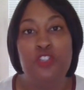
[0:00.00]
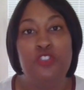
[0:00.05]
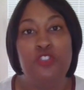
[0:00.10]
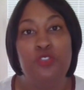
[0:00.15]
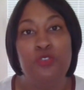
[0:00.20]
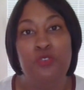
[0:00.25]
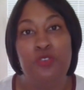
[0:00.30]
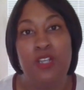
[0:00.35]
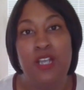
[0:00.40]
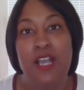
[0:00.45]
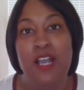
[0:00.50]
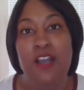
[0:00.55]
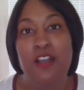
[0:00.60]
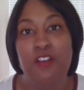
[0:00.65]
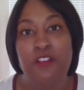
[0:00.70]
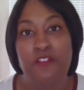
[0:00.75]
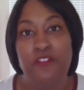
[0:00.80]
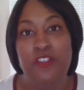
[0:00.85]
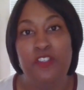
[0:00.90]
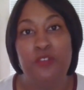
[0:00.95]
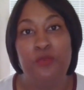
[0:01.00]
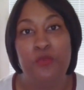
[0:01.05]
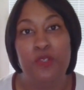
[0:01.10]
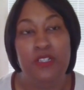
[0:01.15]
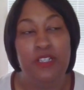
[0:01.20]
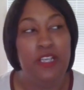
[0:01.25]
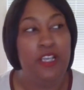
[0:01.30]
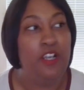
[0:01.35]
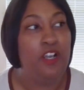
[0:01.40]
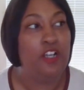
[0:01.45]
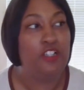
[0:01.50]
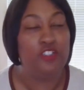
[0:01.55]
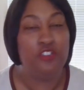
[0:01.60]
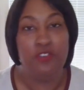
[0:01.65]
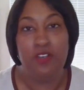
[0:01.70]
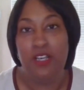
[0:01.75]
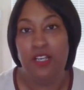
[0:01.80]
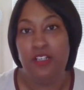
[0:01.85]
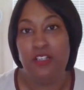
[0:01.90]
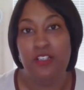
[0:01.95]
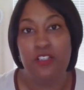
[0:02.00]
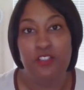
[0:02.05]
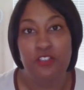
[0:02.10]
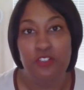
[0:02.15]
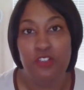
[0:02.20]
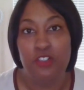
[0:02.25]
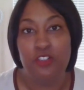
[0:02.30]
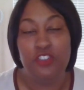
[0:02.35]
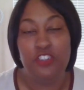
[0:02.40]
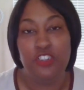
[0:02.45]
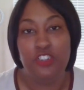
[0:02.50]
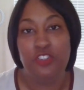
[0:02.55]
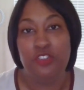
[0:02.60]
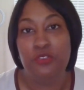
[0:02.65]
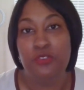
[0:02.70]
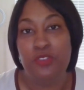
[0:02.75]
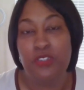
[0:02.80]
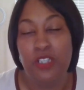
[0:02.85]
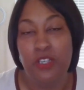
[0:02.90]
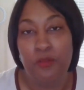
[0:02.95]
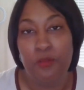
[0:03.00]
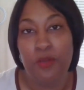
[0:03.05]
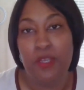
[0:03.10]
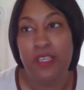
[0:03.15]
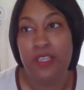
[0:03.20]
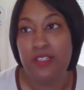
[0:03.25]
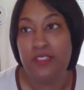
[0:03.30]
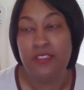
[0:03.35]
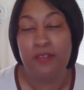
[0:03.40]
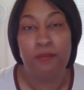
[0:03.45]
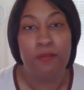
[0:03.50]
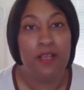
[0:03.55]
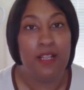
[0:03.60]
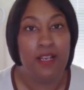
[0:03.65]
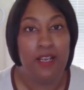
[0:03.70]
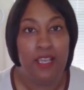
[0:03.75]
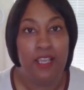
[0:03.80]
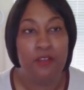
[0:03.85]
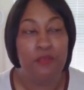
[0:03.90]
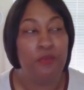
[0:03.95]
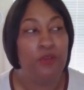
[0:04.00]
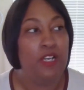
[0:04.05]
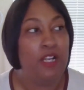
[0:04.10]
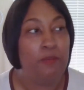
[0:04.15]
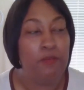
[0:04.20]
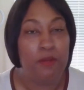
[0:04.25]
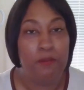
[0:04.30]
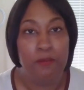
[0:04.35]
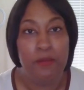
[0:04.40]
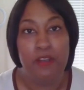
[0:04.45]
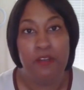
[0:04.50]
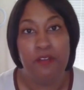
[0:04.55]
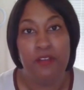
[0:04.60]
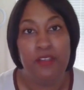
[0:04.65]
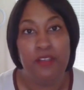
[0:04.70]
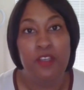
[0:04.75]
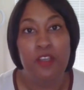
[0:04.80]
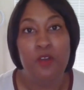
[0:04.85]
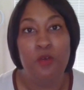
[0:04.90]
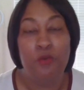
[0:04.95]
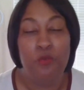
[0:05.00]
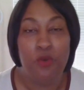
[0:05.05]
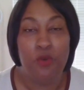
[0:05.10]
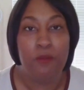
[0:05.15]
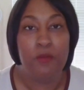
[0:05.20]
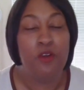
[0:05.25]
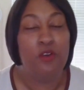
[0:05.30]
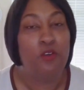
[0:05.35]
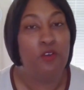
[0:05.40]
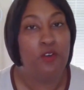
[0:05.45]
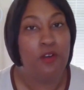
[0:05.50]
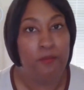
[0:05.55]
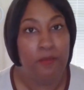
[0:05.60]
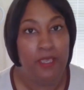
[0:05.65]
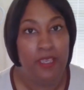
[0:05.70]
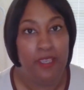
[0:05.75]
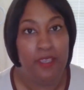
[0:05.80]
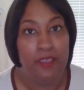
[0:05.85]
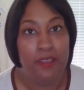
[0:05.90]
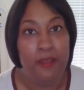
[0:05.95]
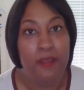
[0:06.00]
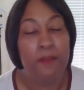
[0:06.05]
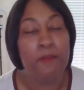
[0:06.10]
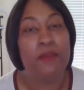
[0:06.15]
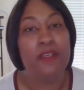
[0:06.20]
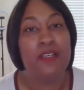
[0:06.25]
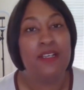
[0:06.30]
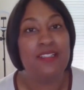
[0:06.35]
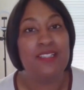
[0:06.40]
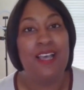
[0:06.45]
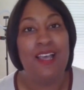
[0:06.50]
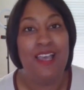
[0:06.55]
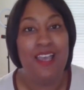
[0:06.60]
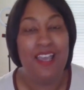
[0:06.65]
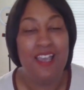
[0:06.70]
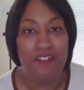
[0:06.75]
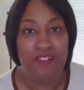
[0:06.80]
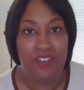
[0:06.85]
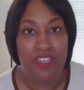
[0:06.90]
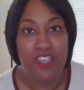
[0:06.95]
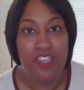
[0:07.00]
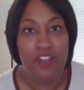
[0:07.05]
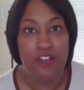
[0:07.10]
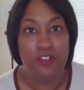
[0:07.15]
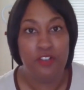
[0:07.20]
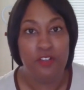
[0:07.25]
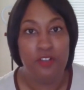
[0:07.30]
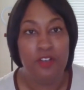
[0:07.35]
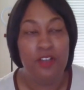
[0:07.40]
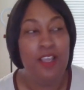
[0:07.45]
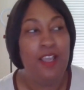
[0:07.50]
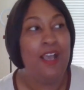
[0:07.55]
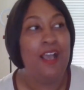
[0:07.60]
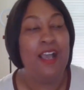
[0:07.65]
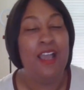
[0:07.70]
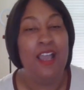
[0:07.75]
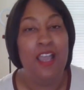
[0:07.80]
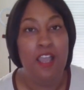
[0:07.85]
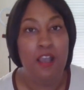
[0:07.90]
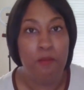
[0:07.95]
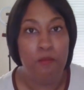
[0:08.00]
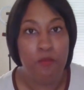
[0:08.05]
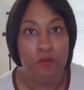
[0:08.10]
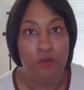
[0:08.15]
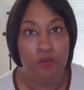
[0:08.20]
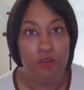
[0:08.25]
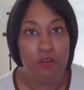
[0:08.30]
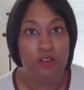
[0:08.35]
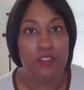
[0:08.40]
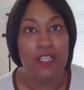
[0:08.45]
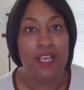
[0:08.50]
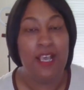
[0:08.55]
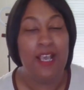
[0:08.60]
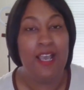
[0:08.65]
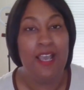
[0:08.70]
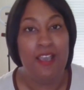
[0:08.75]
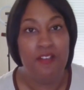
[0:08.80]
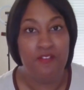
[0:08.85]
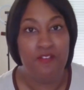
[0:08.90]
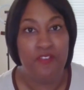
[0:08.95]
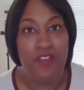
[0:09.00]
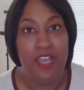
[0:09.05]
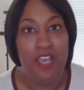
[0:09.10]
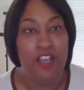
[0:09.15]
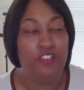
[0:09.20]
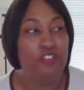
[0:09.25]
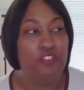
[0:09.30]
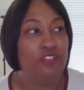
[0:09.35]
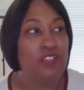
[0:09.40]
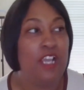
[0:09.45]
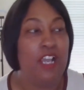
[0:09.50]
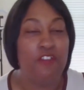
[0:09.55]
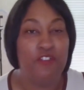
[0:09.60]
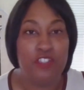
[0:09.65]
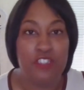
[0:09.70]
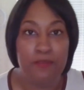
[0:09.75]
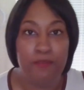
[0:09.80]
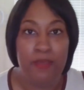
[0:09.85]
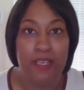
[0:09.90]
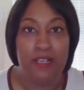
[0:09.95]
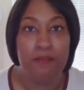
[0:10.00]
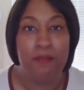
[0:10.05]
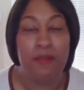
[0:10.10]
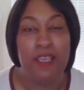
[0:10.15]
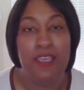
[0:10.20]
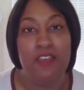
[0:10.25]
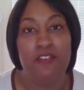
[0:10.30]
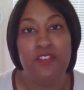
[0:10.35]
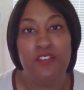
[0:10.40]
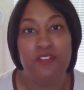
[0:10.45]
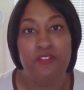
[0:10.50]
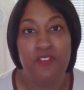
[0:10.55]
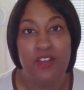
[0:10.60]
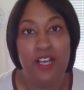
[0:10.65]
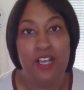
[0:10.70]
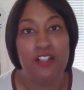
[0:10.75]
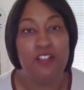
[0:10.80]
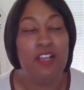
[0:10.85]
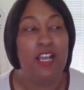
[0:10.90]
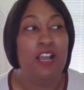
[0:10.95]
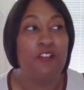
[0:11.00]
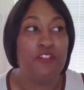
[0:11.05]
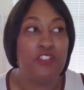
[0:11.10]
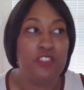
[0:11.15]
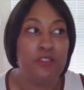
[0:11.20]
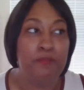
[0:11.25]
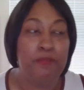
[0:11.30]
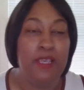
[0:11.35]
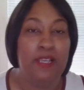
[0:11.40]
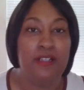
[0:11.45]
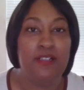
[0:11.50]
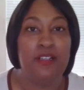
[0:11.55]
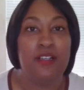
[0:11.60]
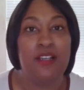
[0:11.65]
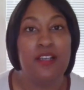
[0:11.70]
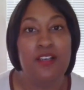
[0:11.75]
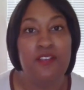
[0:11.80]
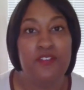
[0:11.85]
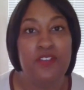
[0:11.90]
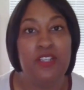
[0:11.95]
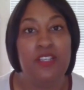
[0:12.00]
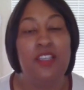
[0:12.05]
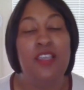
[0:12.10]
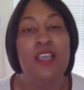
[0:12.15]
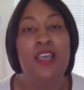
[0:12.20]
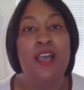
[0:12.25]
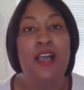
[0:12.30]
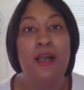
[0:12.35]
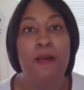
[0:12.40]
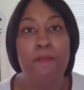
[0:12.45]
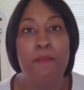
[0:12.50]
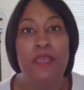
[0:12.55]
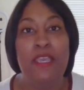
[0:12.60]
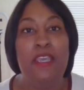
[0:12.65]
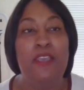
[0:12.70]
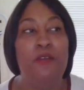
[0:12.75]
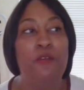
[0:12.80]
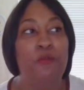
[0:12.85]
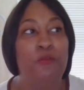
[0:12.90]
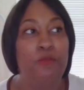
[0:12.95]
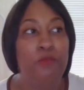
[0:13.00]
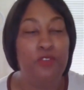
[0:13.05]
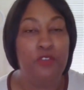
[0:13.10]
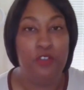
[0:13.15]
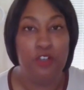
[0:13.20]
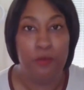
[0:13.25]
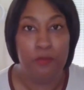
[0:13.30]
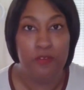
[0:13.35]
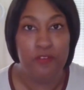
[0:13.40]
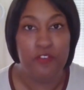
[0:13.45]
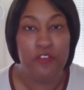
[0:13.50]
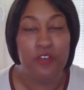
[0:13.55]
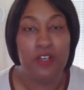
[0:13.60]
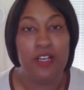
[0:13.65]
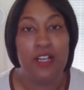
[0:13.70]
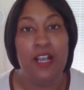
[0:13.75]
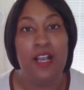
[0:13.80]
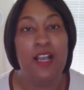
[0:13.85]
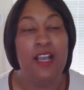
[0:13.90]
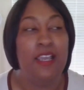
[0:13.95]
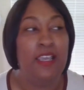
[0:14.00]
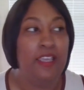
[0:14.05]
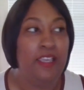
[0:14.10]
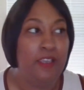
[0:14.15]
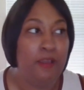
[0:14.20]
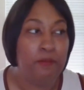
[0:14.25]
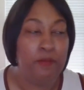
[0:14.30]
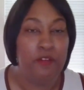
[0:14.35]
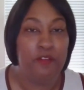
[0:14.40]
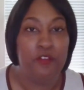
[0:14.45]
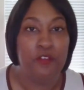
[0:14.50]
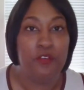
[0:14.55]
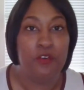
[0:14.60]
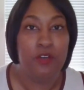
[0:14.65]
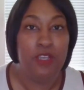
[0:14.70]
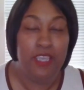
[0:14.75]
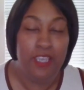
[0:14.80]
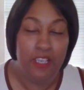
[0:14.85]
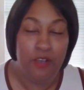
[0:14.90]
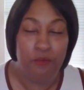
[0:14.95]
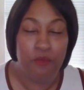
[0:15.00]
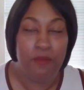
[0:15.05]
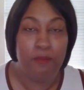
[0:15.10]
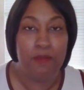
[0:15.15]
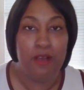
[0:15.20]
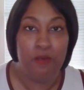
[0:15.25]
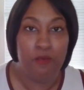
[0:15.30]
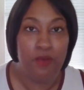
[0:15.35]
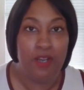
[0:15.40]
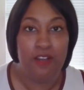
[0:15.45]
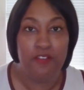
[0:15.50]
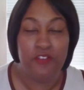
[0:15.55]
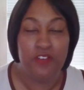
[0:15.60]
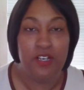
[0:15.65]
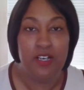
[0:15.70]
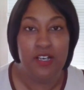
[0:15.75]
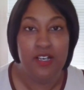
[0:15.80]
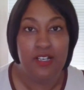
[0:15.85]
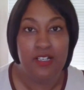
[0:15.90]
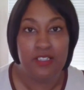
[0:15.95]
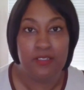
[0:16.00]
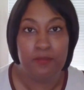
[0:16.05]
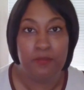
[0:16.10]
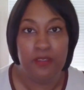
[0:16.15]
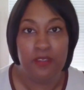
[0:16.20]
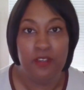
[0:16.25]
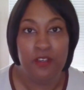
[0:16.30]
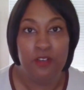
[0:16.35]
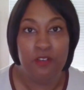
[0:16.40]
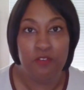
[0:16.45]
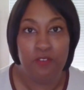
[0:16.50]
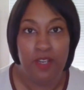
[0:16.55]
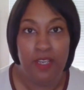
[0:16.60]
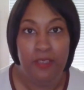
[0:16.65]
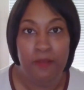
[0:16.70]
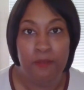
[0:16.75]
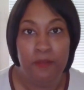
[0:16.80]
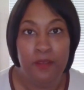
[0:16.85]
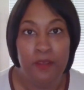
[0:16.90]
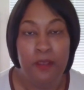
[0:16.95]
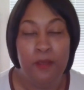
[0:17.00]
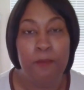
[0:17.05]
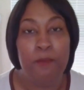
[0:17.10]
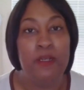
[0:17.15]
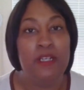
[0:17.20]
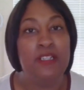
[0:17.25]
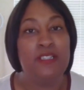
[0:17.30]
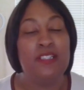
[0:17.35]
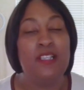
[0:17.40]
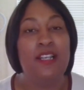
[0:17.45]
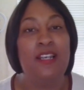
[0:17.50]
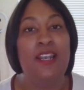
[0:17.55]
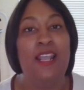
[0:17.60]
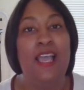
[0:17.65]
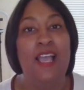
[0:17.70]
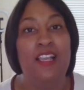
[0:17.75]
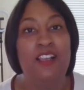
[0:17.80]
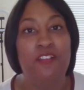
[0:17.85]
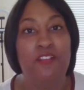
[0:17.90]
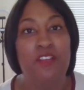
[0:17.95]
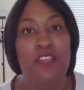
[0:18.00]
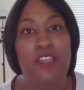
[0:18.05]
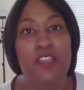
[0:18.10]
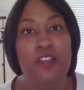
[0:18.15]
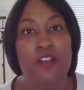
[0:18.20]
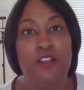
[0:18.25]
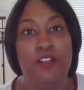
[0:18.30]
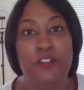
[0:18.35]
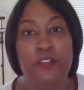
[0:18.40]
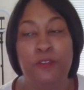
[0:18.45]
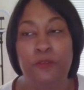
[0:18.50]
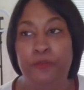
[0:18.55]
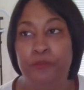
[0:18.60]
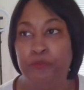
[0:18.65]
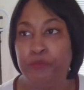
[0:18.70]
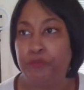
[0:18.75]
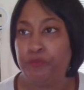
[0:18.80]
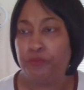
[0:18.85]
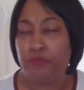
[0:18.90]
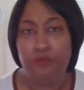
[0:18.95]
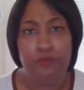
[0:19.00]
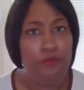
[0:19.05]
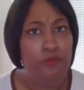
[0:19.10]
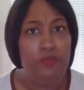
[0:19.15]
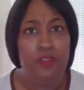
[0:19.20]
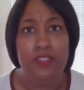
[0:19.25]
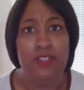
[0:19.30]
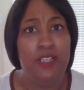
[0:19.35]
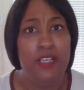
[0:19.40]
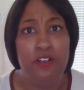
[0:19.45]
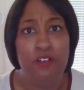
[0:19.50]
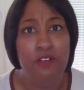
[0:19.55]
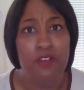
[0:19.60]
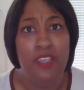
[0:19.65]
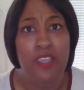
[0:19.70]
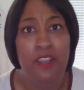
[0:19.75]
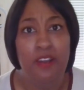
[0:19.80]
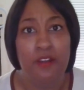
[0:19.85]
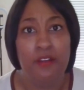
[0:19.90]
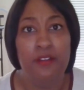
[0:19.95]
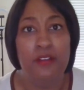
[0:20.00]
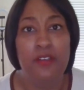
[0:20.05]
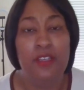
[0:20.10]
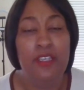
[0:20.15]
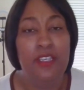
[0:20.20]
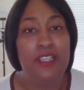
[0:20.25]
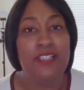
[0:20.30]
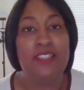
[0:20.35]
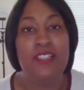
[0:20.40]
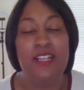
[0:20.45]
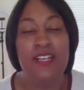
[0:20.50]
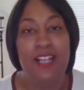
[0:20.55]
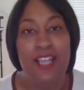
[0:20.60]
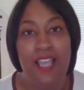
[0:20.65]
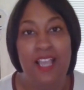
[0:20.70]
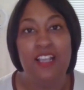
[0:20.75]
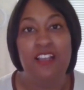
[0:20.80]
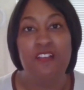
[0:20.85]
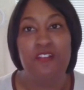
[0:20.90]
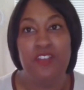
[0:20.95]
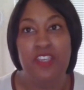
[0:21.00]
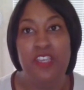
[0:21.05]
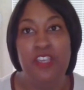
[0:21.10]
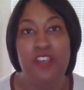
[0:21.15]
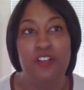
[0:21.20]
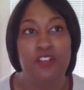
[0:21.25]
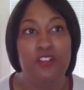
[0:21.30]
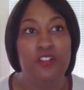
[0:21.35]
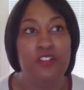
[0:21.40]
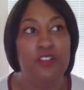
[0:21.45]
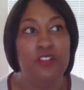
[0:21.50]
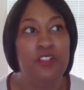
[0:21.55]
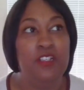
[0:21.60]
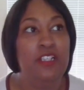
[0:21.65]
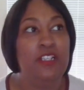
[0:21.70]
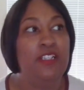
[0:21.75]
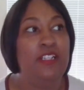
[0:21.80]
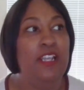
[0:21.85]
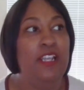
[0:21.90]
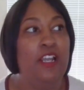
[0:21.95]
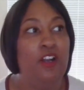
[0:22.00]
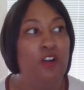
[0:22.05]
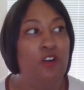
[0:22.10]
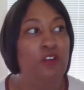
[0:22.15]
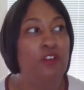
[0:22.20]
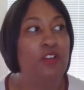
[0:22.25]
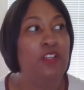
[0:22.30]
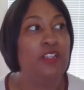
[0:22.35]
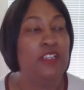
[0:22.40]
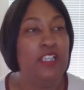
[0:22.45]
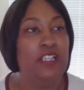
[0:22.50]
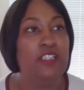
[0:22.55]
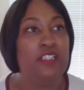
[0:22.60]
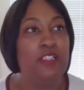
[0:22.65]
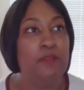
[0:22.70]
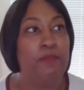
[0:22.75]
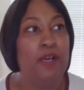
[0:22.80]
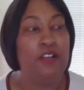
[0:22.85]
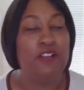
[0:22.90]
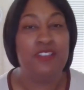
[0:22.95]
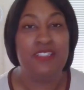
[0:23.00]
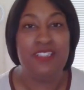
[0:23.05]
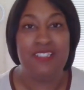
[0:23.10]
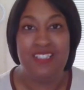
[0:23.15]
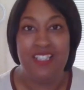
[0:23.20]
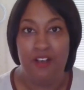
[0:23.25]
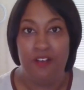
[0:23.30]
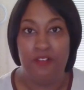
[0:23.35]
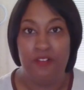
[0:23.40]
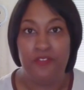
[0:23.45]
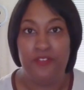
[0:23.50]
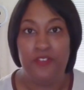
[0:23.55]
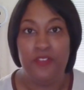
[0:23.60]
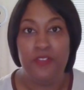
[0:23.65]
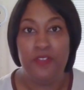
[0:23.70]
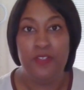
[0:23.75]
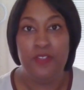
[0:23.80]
to counterfeits when they are trying to, you know, seduce their way into my life when I'm a married woman or a man, because I have character. I have morals. I have values. I respect my Heavenly Father. I respect the covenant I made, you know, before God and before and with my wife or husband, right? But it's a lack of character that don't care. It's a lack of character that only thinks about self,